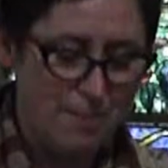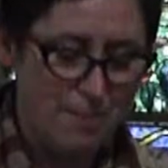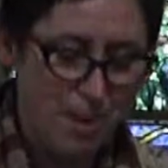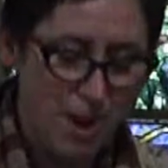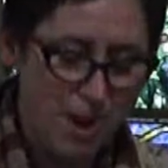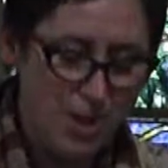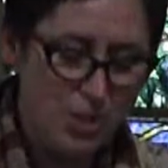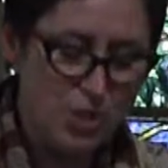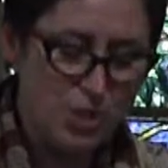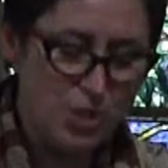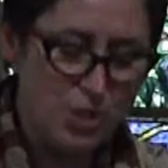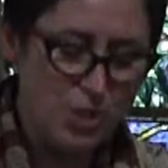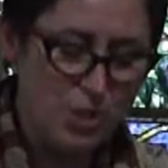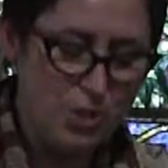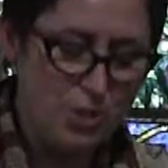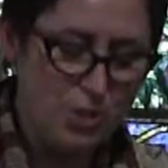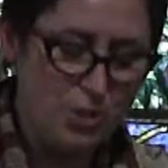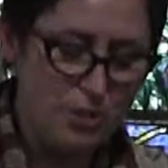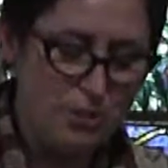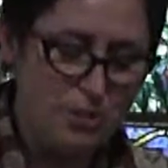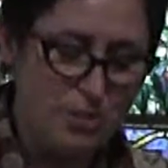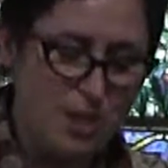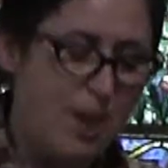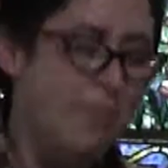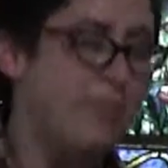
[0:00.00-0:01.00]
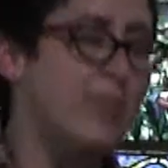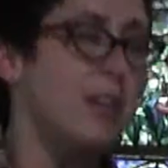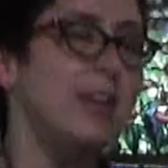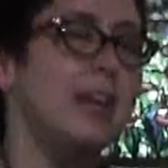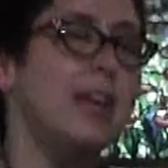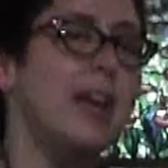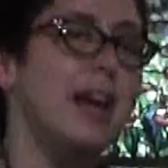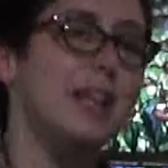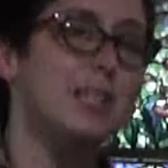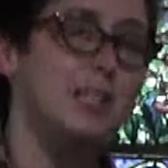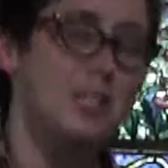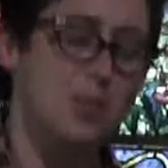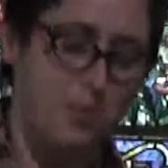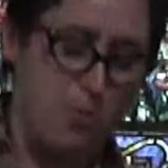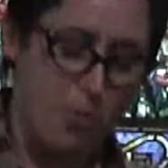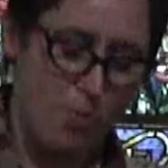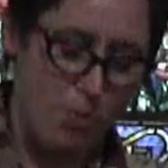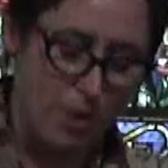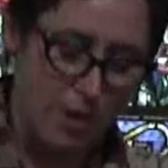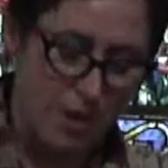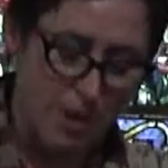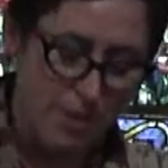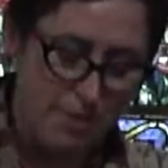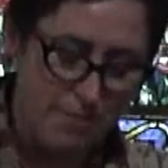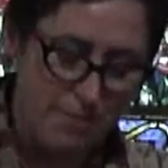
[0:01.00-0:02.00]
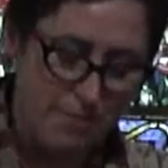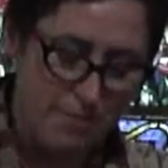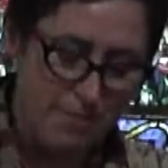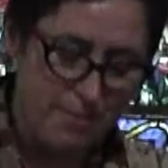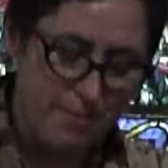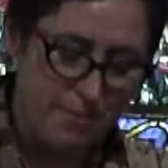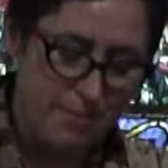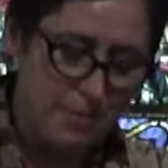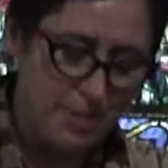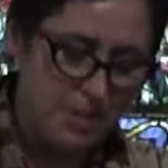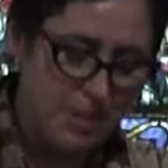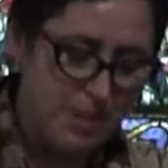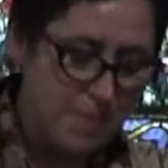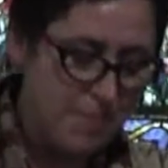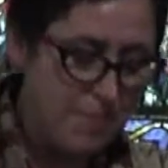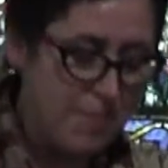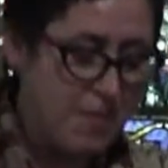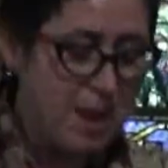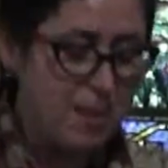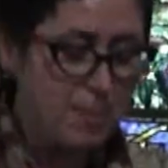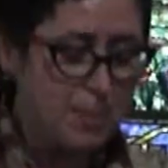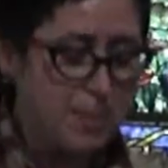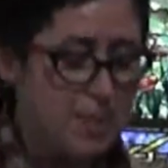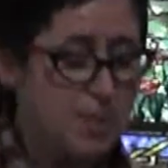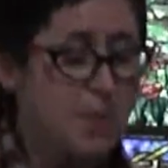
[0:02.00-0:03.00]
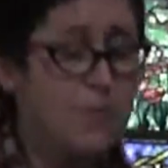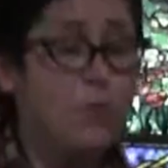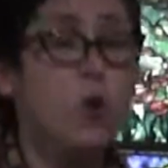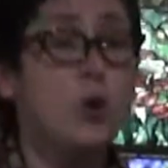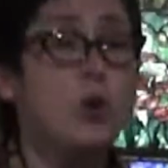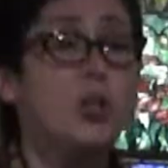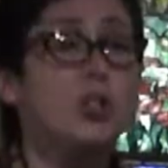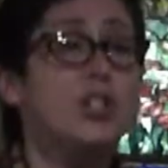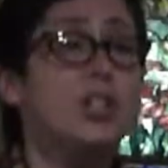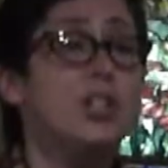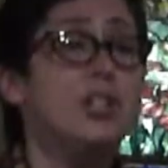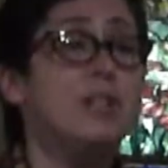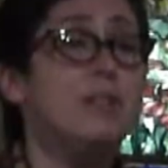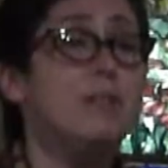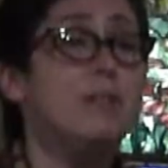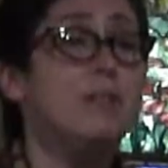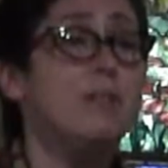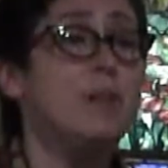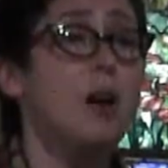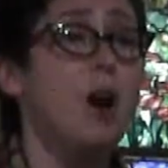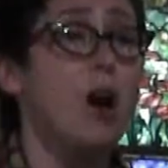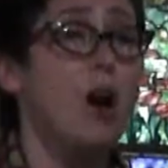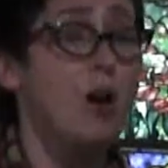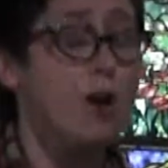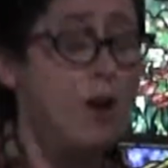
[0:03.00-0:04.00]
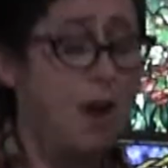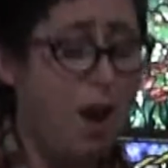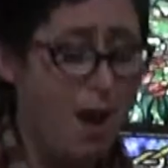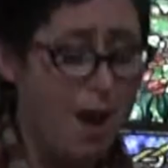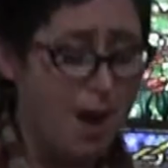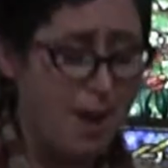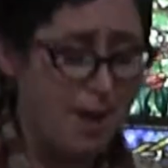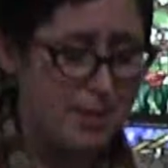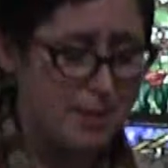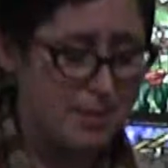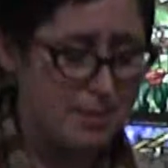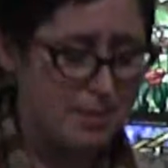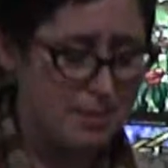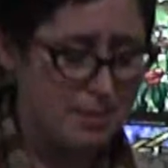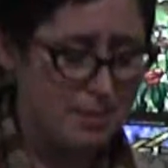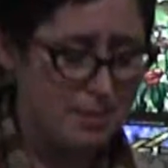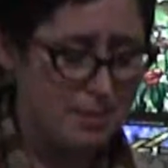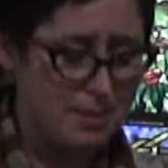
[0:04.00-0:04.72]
functional, loving, and supportive. Some families of origin are not.